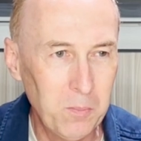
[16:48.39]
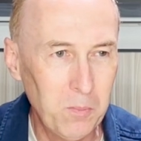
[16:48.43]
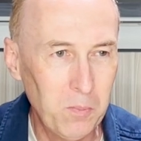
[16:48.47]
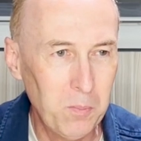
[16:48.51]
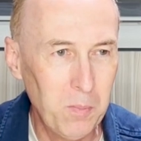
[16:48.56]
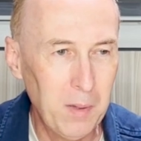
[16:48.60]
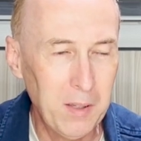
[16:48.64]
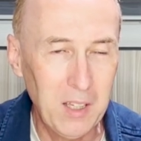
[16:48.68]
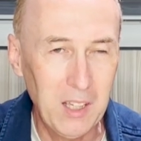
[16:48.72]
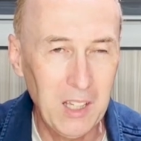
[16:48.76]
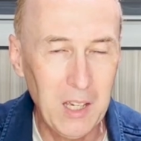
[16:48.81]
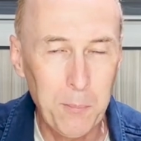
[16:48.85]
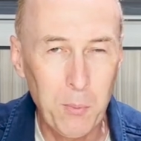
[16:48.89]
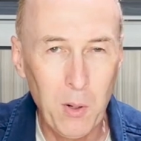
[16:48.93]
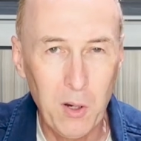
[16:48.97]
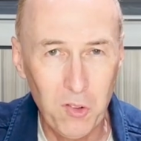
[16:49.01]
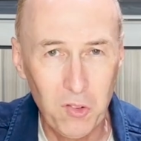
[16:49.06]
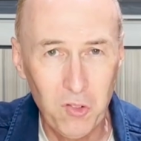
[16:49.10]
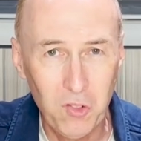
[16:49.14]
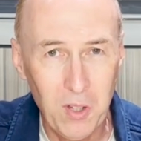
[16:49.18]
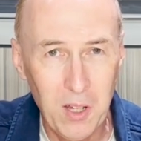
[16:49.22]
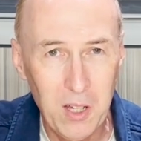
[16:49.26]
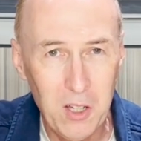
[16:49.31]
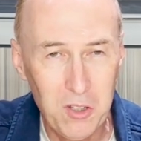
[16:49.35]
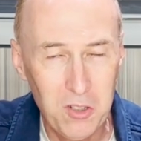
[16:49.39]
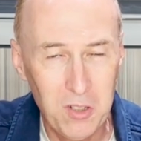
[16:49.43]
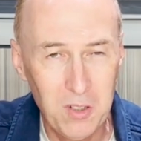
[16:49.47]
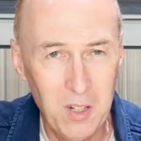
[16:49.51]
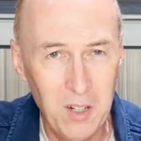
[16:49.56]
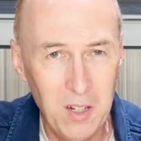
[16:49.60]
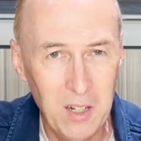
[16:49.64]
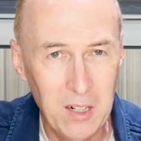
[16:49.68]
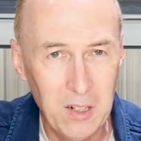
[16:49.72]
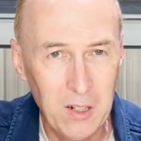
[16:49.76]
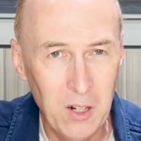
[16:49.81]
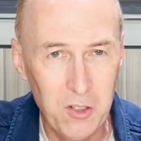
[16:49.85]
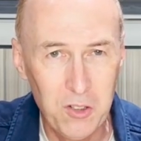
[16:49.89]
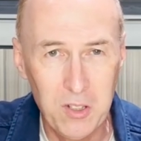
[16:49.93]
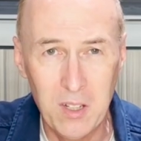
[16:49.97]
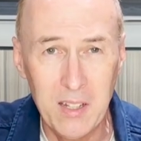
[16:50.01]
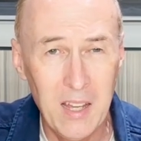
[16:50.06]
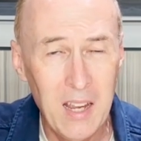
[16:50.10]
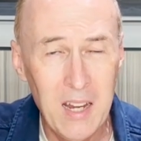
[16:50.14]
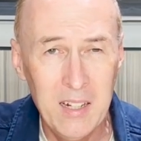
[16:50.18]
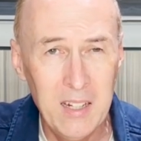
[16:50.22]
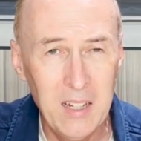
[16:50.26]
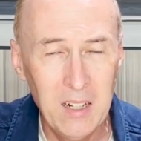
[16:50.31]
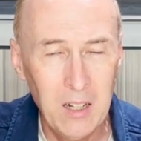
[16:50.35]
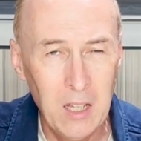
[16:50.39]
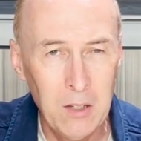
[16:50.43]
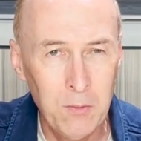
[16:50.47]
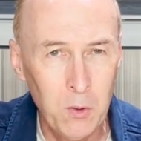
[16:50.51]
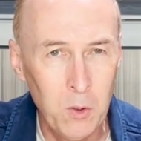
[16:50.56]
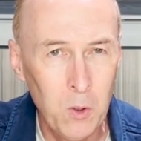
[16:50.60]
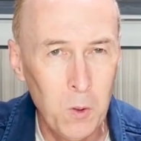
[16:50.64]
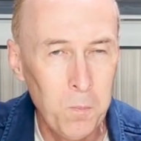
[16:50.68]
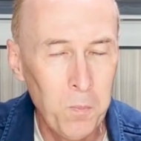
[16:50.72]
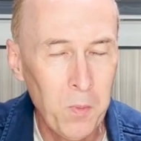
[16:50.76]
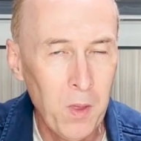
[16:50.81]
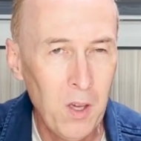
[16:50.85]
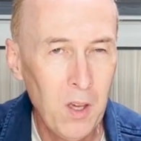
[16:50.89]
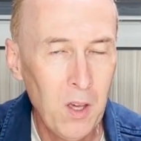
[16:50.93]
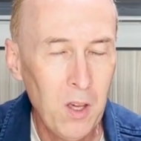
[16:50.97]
making a presentation in English at any level,